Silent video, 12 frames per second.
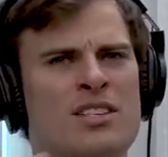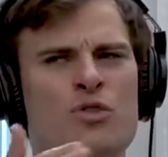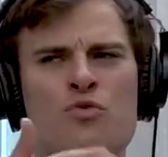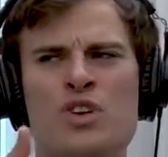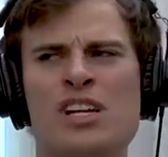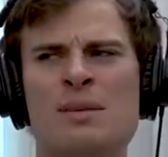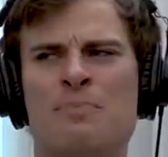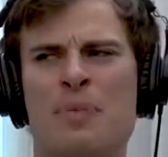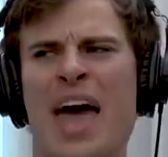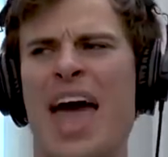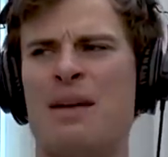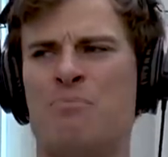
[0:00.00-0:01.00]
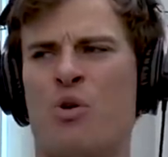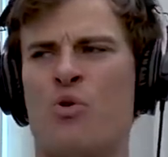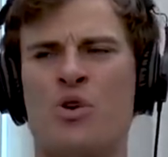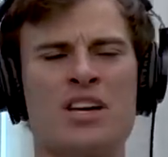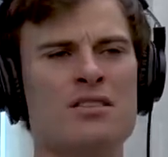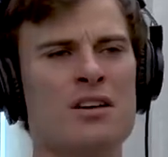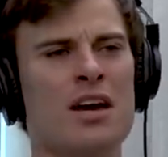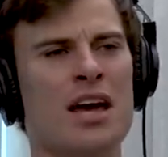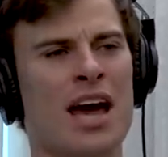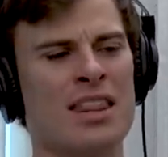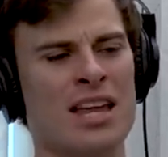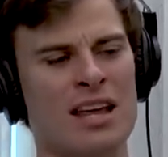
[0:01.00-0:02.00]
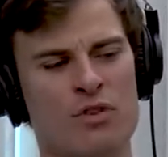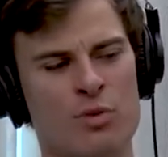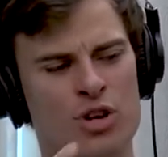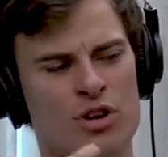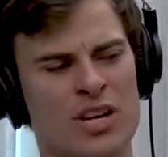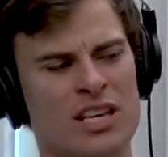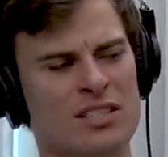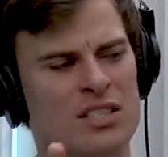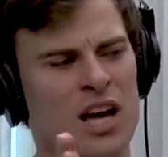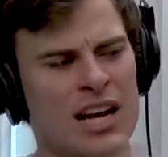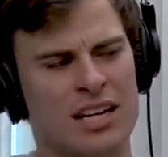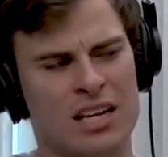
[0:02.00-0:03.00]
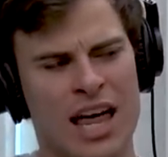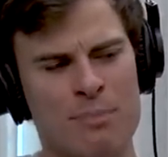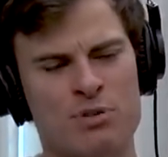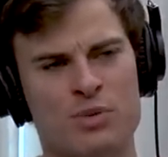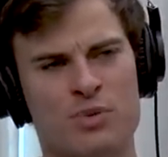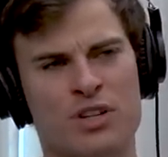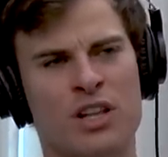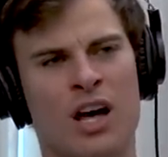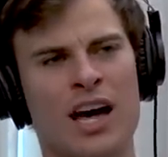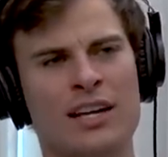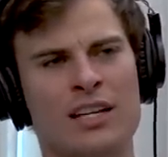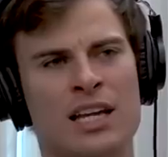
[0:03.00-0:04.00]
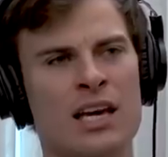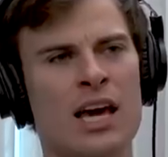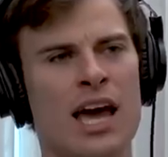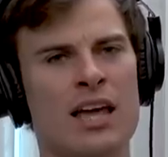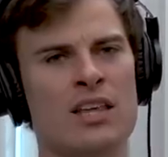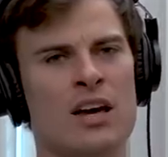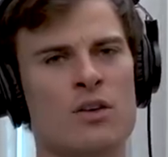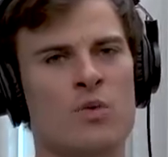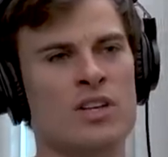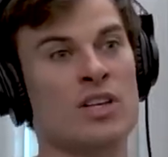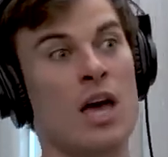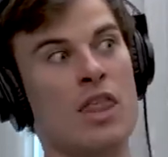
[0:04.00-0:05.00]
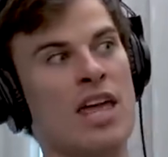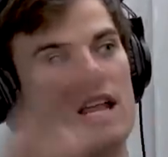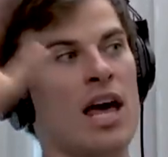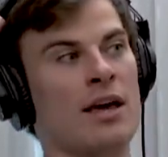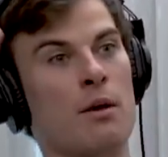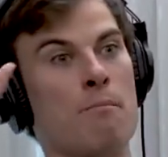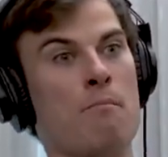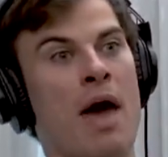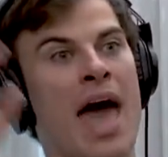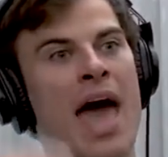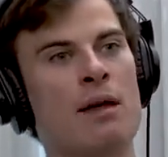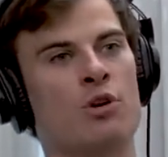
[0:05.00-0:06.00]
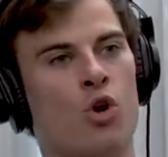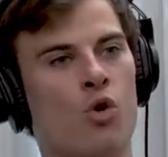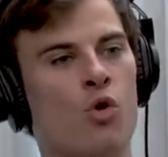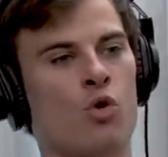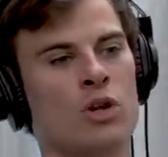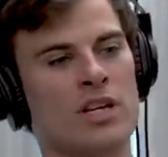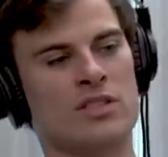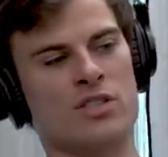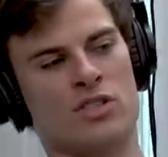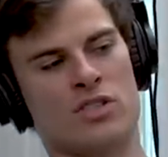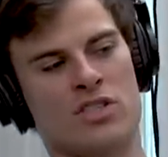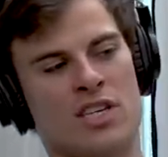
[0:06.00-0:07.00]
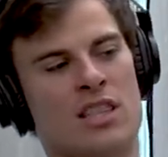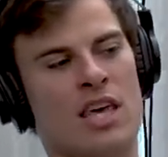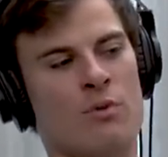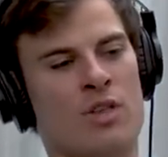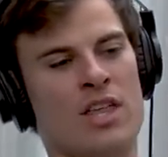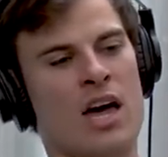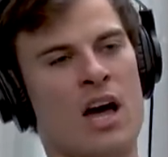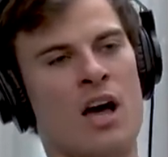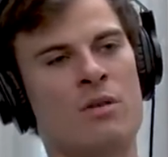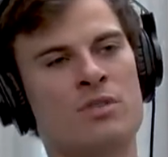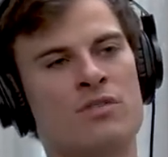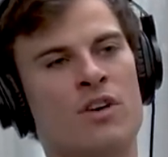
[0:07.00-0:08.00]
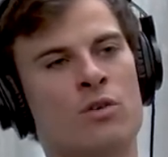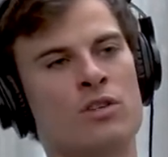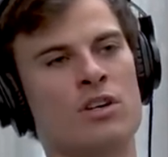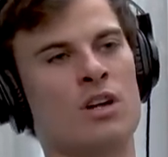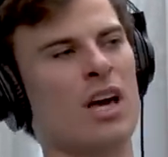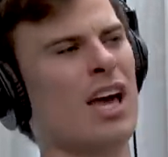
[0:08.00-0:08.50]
makes a really bad point, and then everybody on his side claps politely, and the other ones, their like mad call is to just sit there with their arms folded.